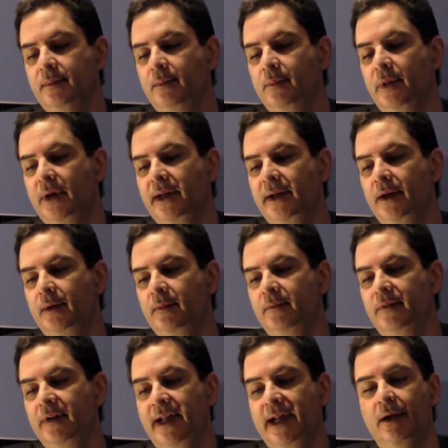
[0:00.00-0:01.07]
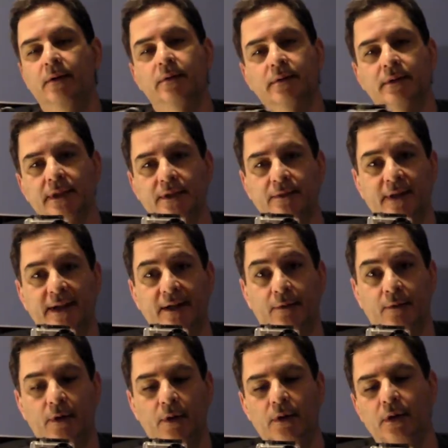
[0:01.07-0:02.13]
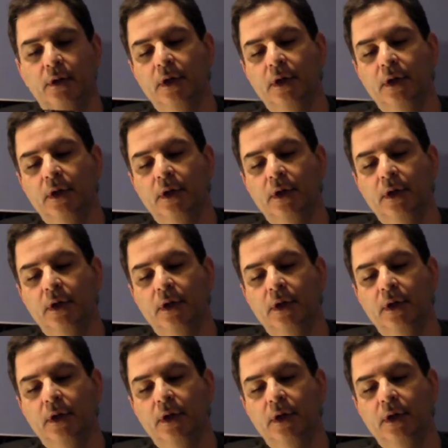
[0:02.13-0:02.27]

But for now, he's ready to roll.